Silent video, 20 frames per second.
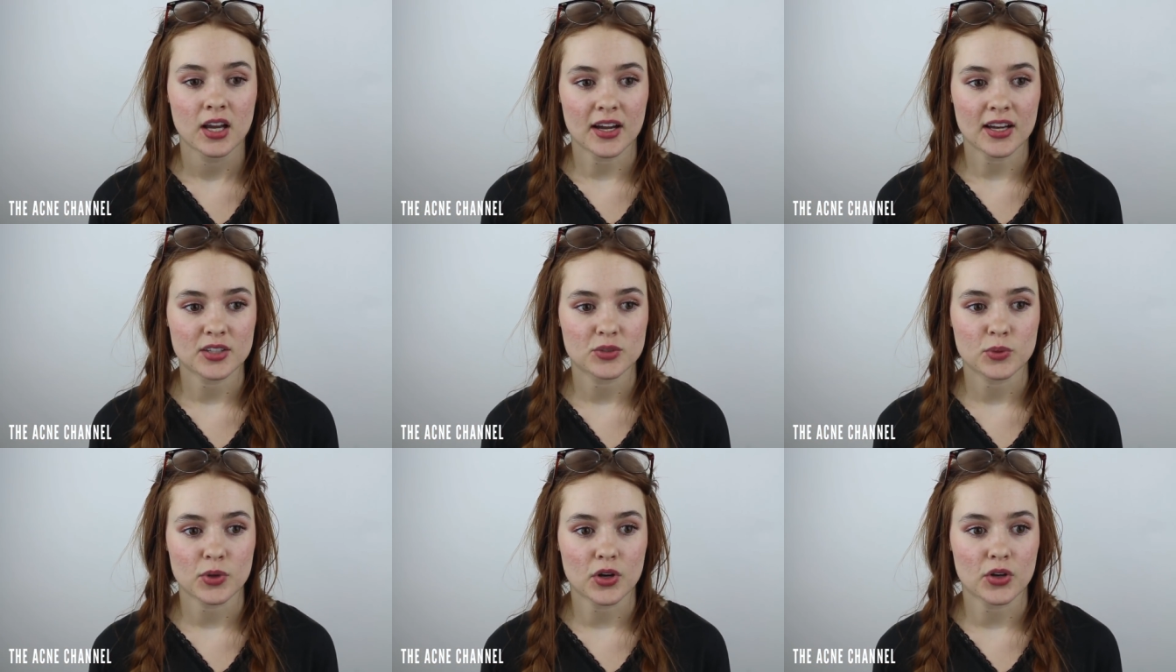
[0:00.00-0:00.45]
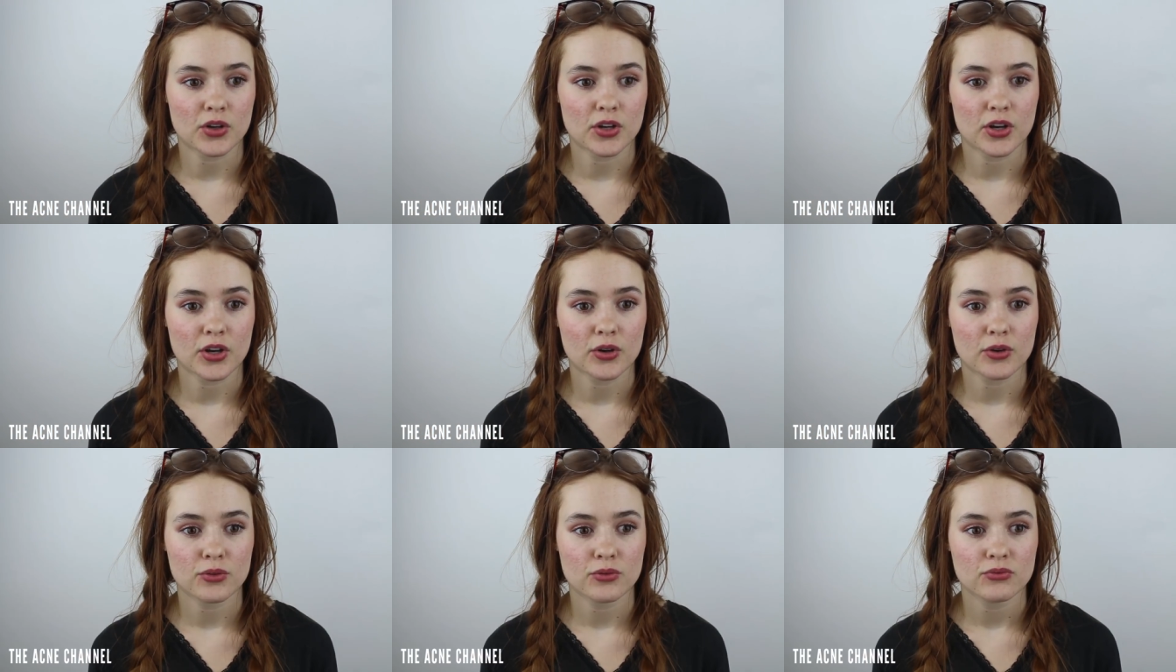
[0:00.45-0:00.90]
As we all
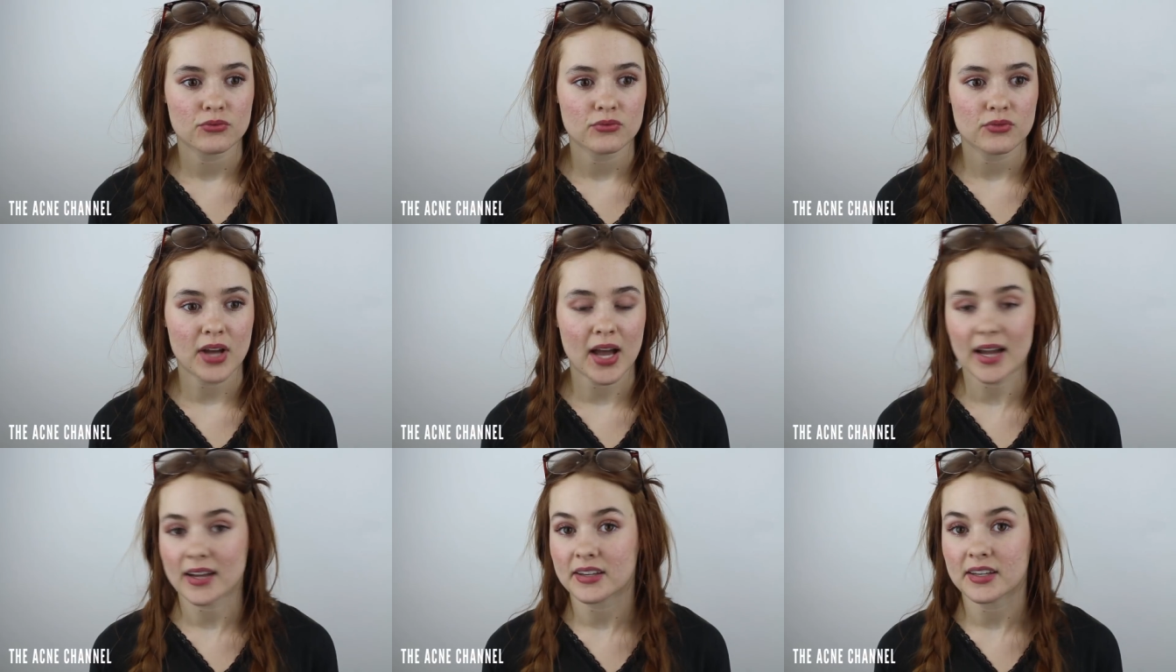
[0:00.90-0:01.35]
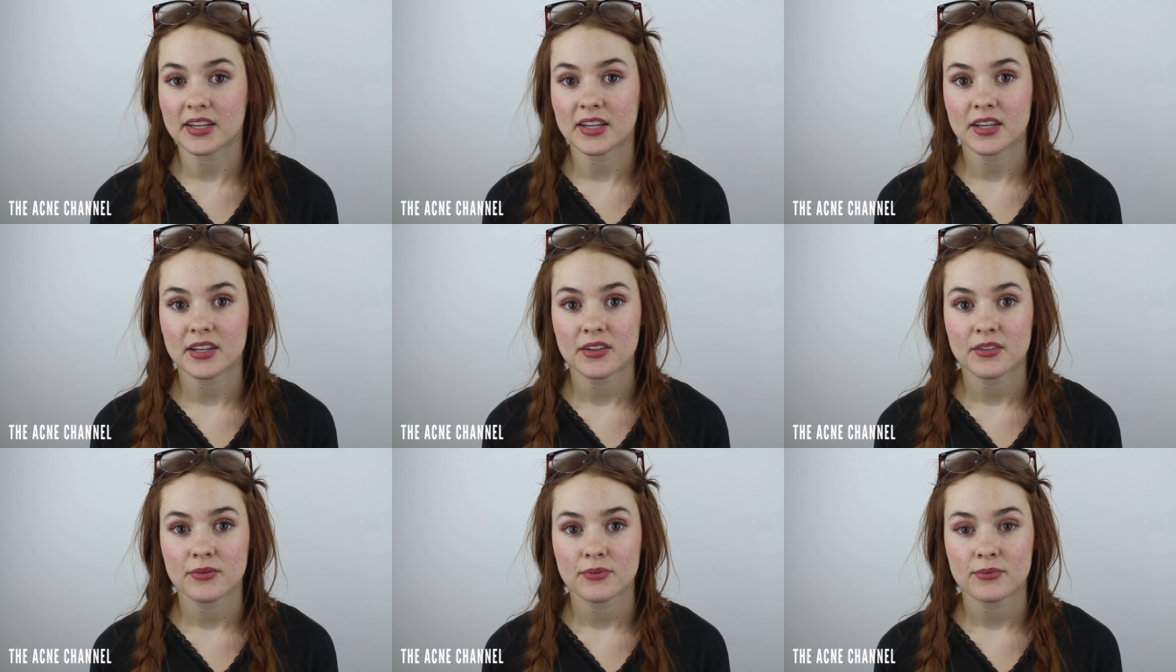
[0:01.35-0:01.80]
know,
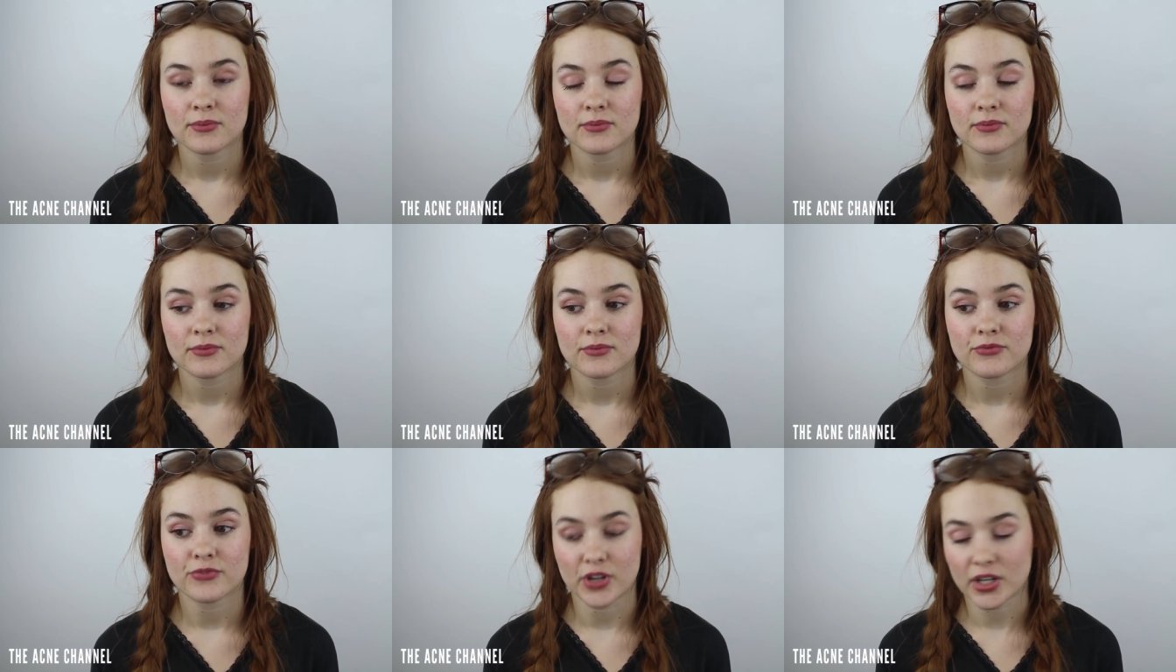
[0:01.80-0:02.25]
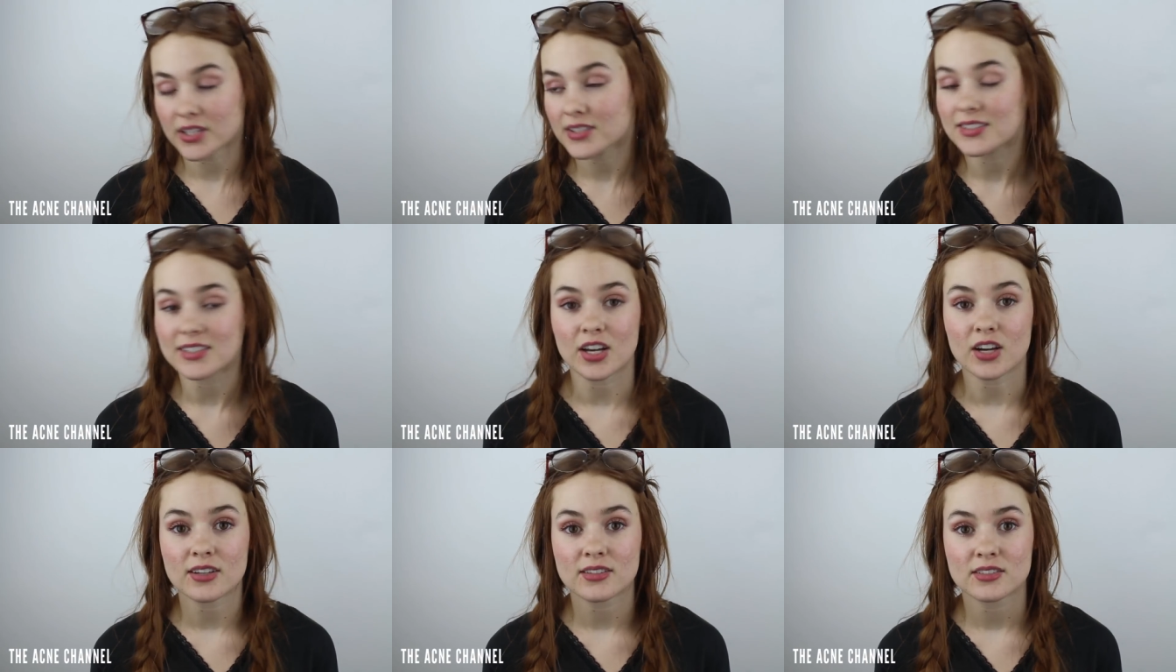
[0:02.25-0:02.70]
acne friggin'
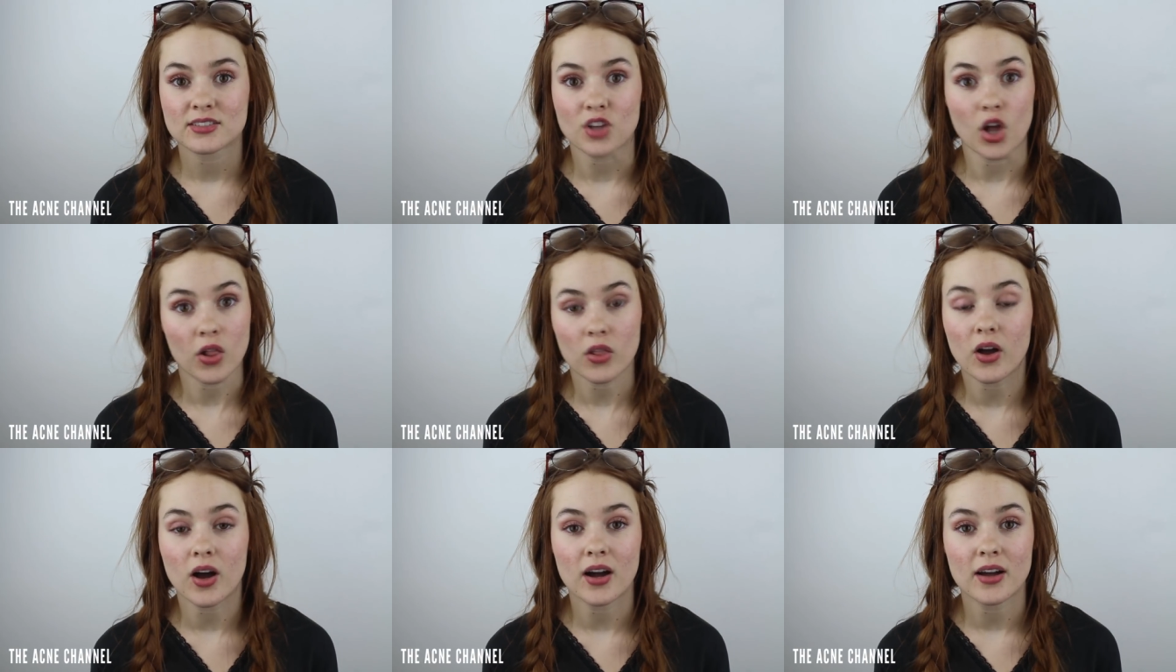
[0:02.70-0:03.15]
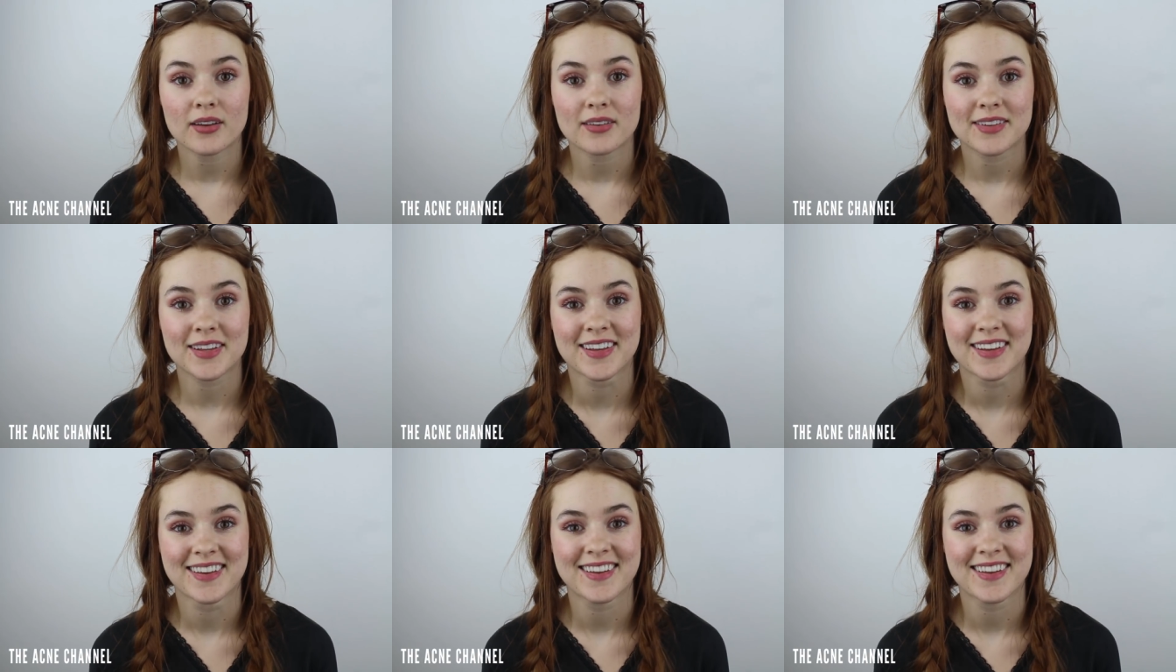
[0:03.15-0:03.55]
sucks a lot.